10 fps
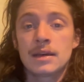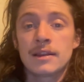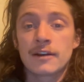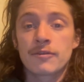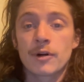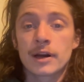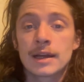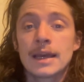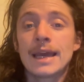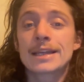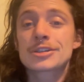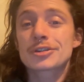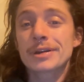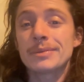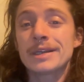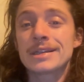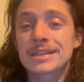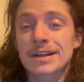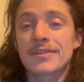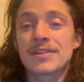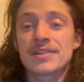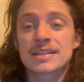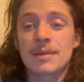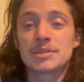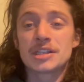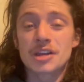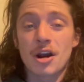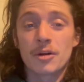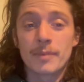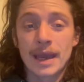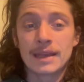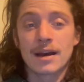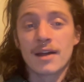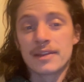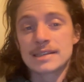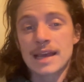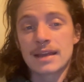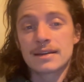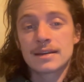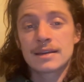Therefore, extremely conservative assumptions are made on this end.